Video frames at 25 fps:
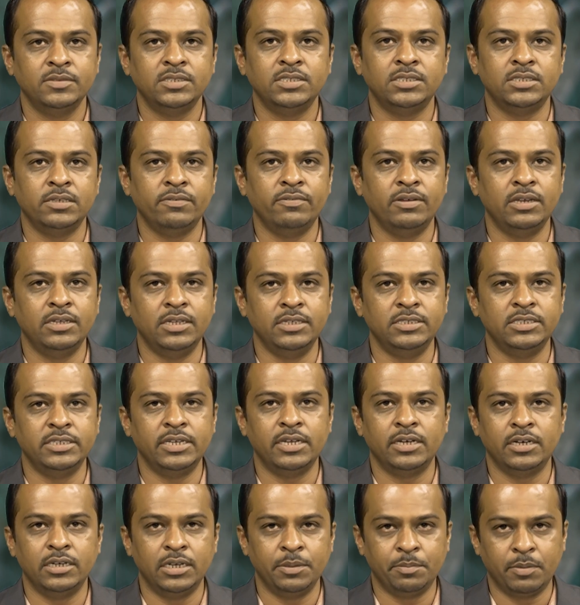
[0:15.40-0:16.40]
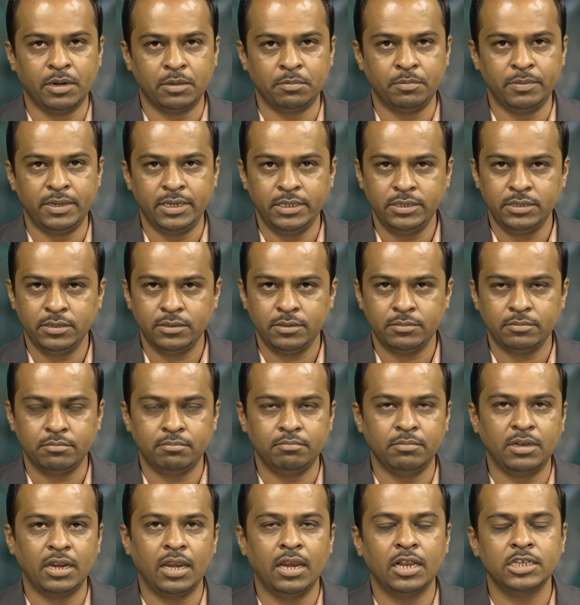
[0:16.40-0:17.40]
Civil Engineering Department,
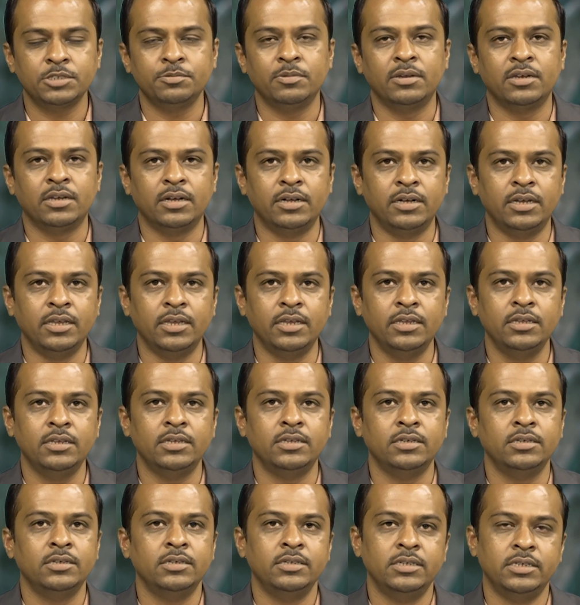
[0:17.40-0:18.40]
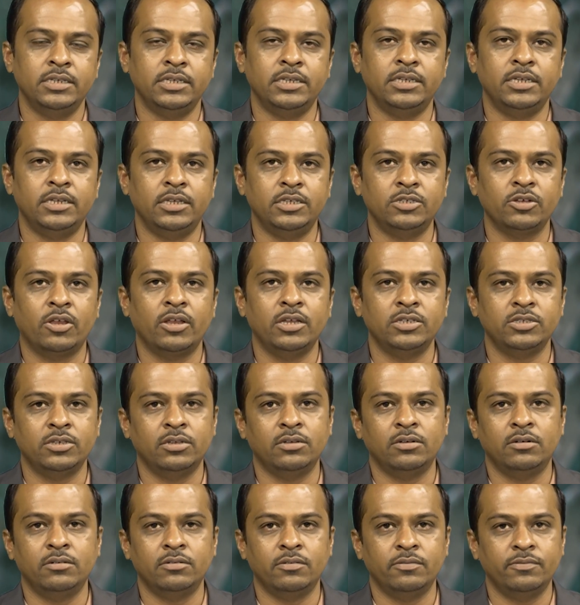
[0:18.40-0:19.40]
Marri Laxman Reddy
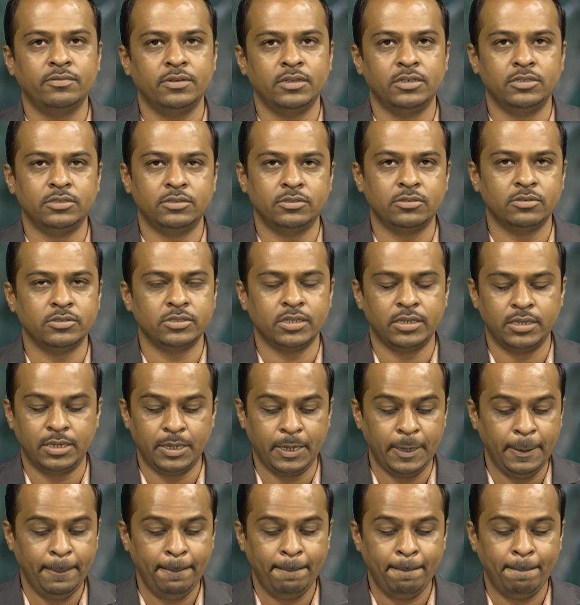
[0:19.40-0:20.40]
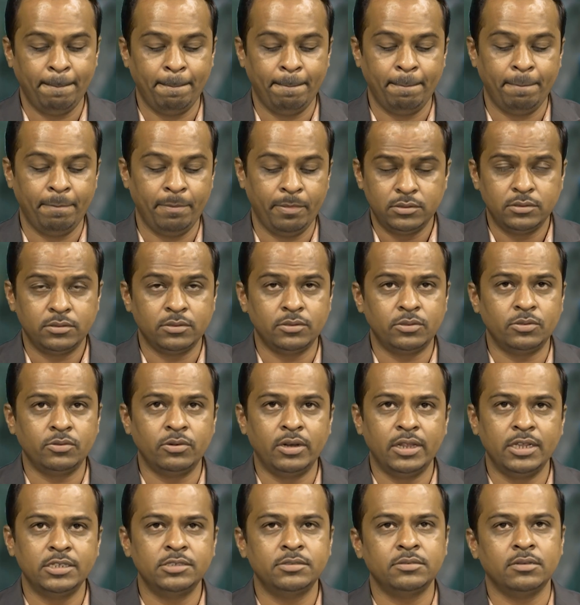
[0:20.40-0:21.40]
Education Society. So
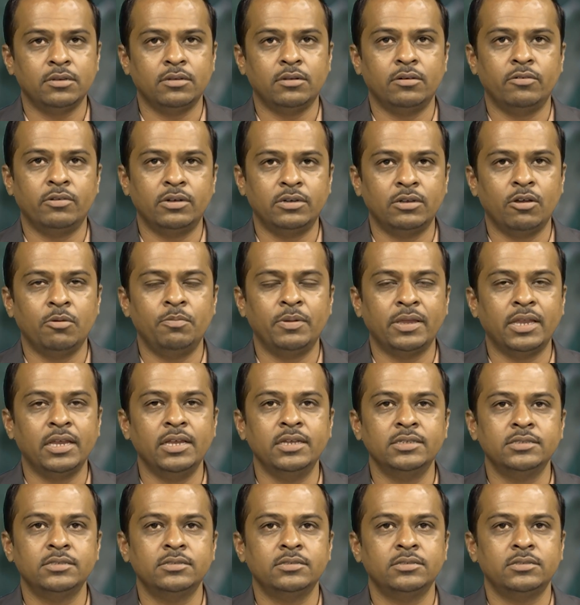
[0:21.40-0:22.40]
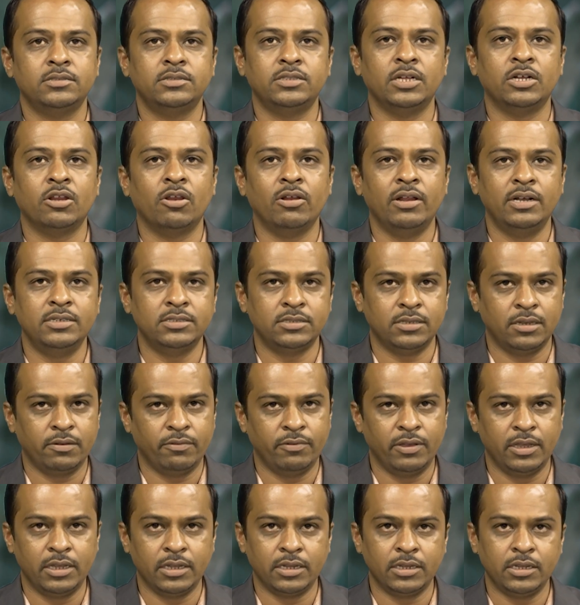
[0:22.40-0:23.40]
today's our topic is Theodolite
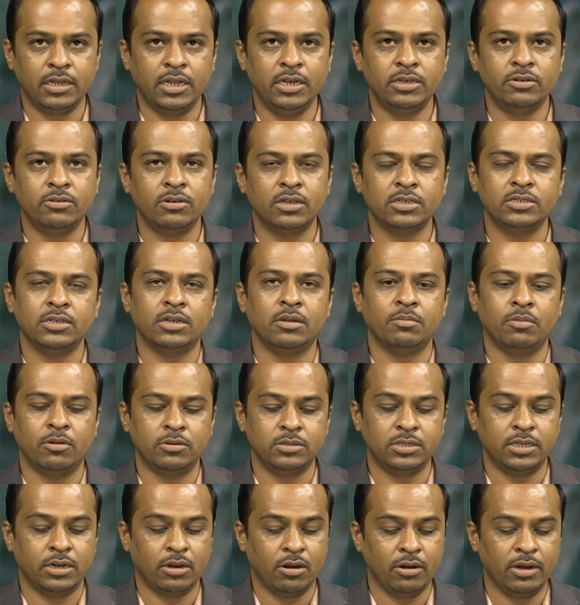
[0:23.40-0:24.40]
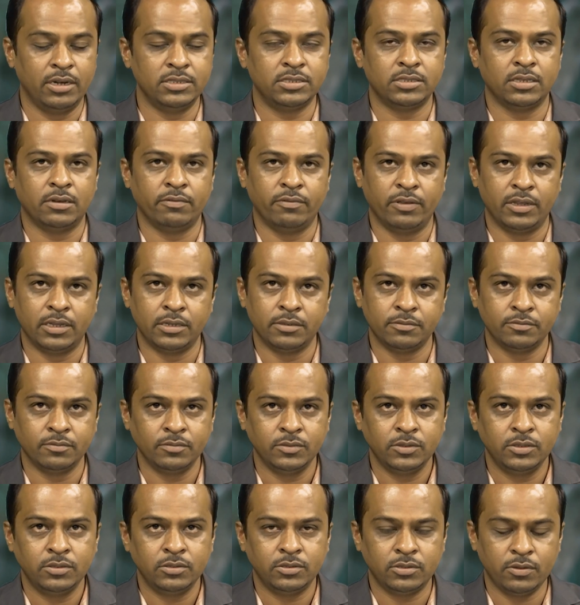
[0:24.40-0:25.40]
Surveying. Introduction about Theodolite Surveying.
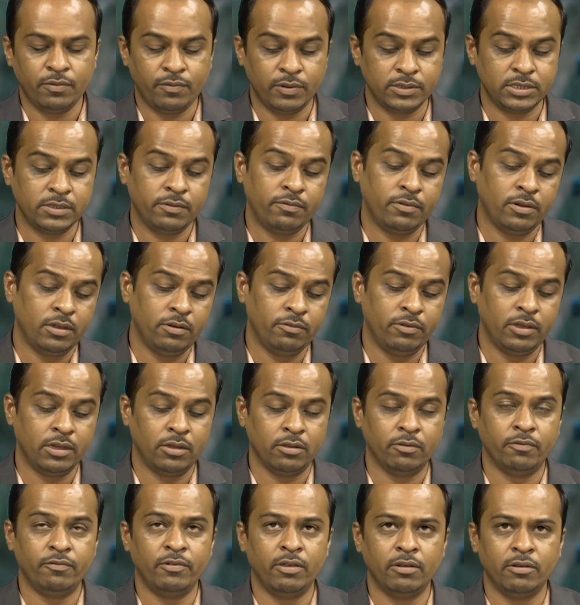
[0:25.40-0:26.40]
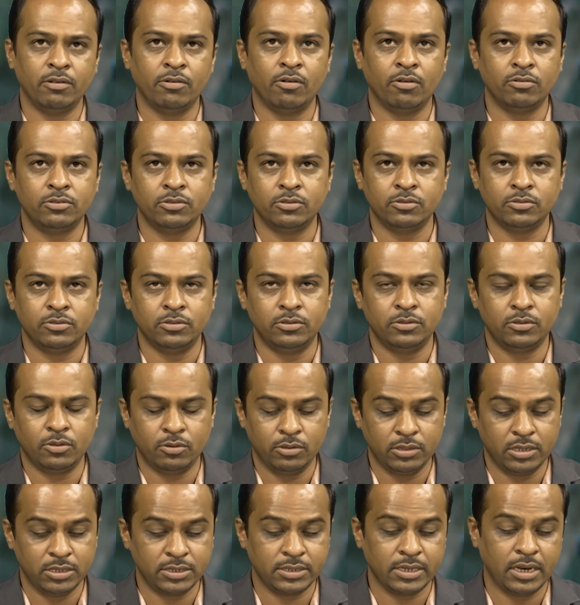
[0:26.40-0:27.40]
So first of all, we will go
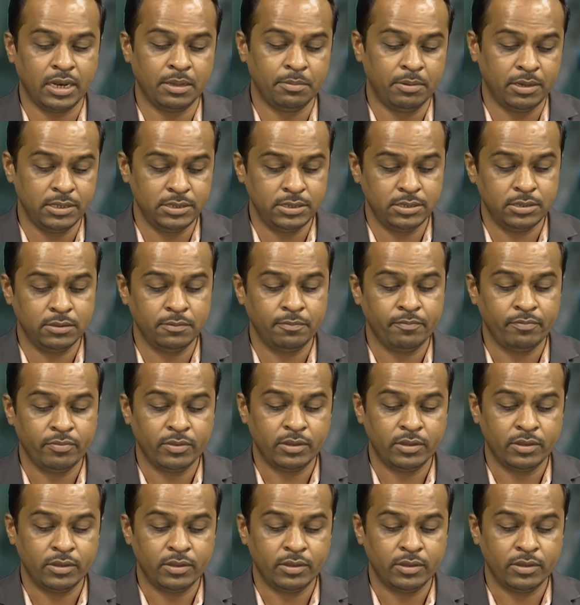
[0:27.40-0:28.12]
through the syllabus.